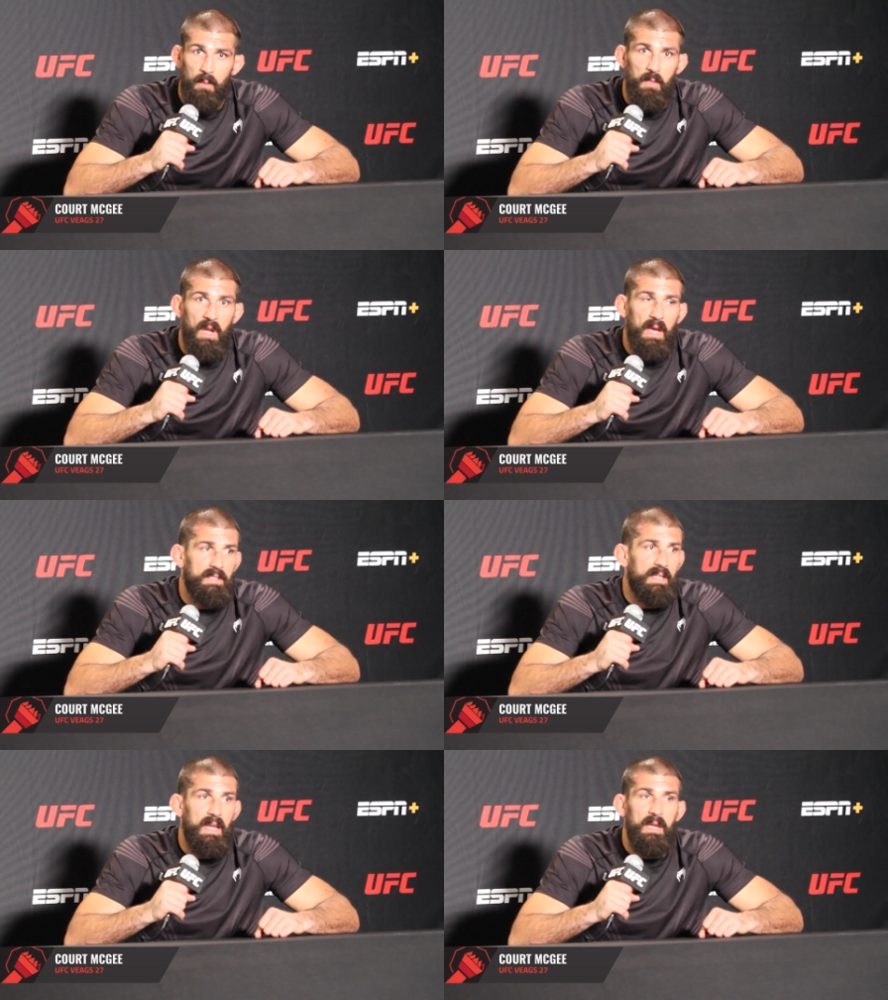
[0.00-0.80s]
I mean,
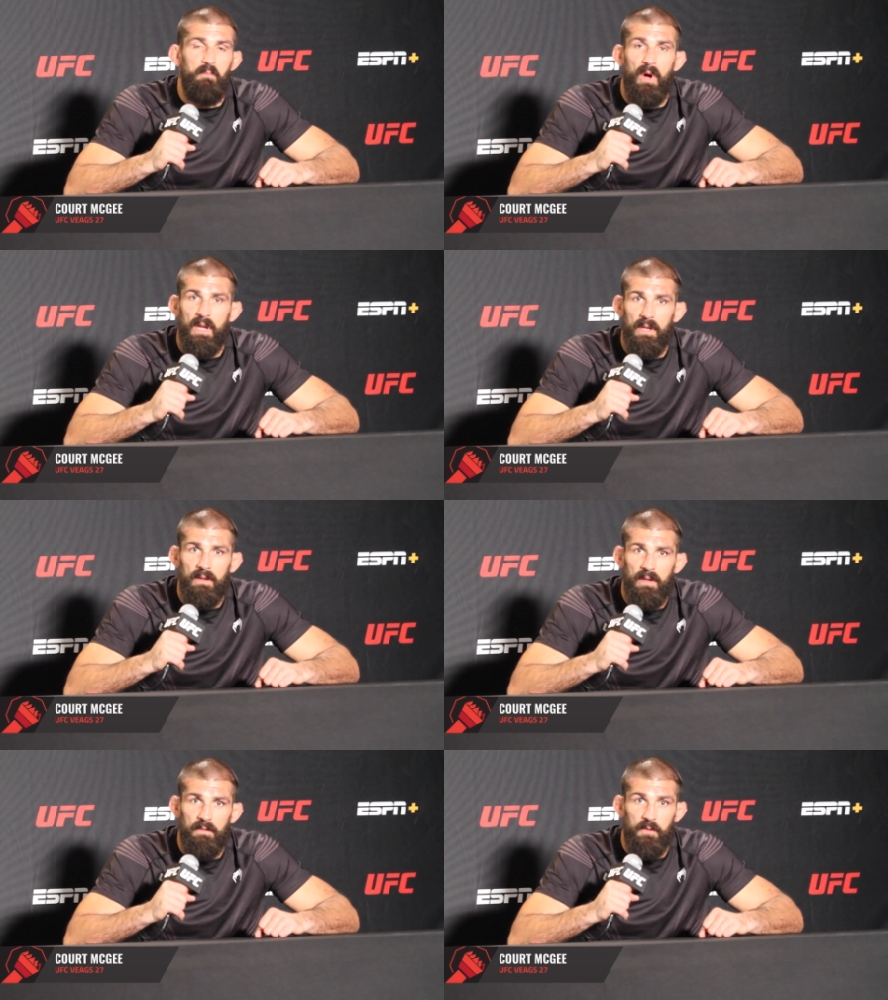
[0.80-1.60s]
ask anybody
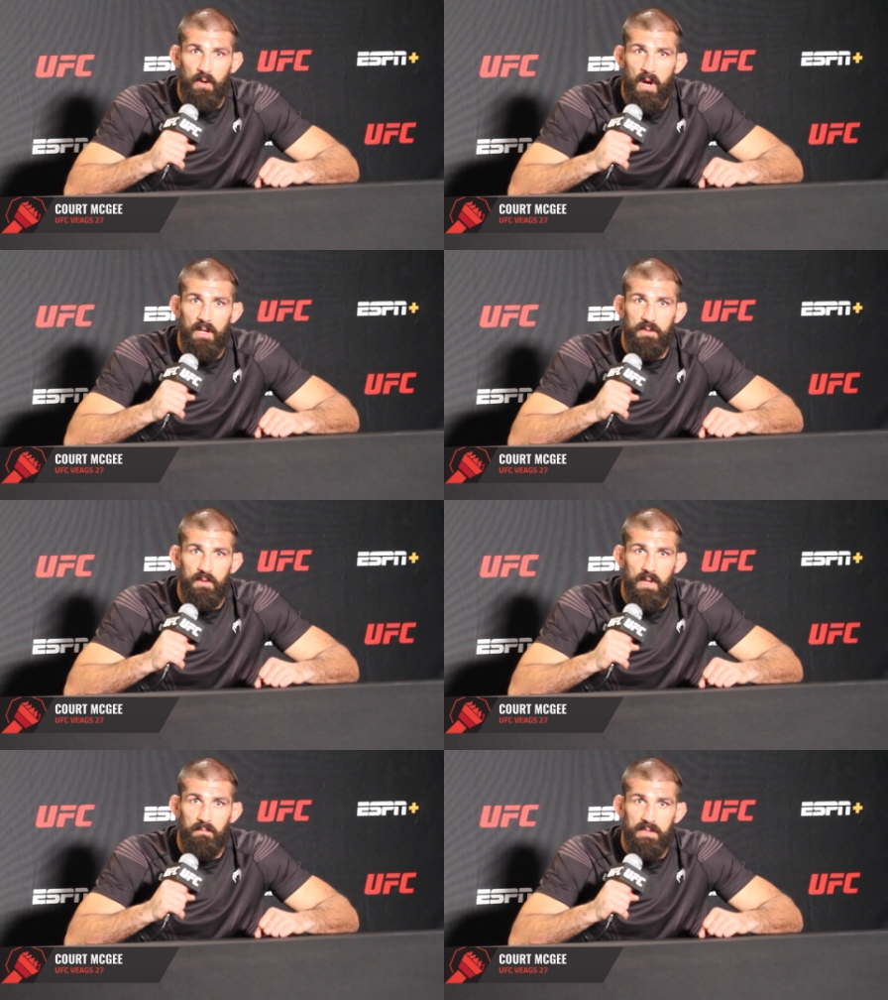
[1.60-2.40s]
if they're honest
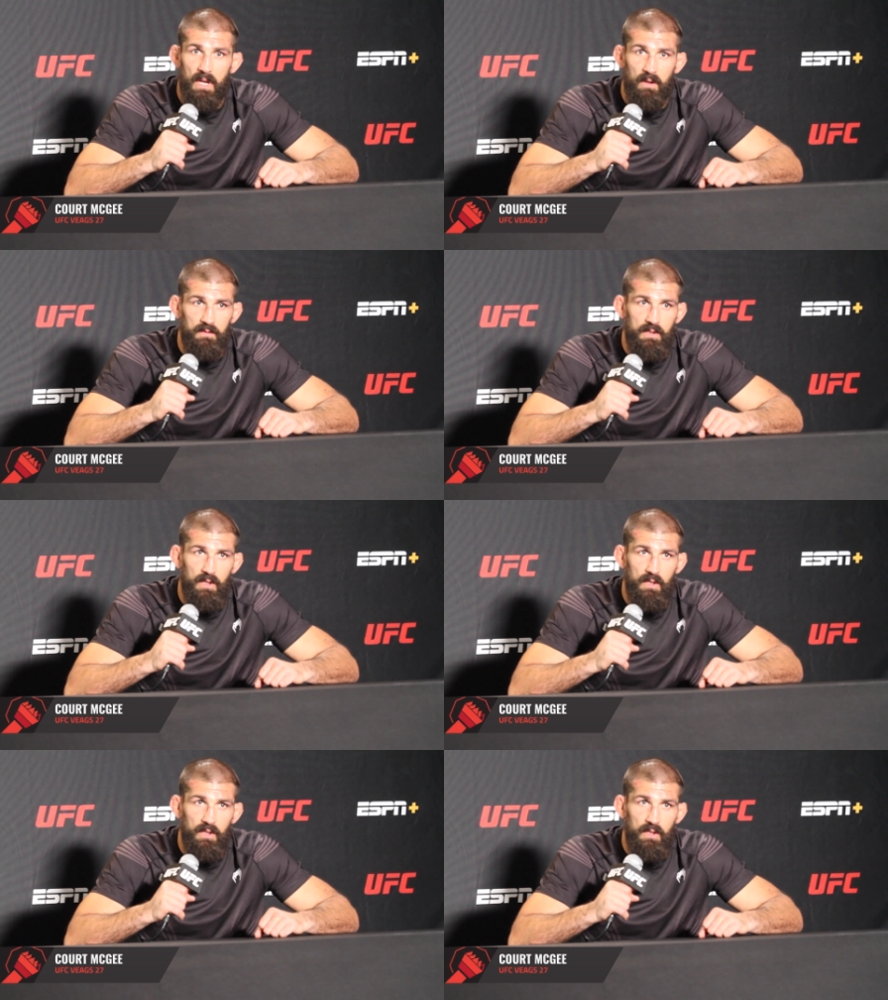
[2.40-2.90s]
with themselves.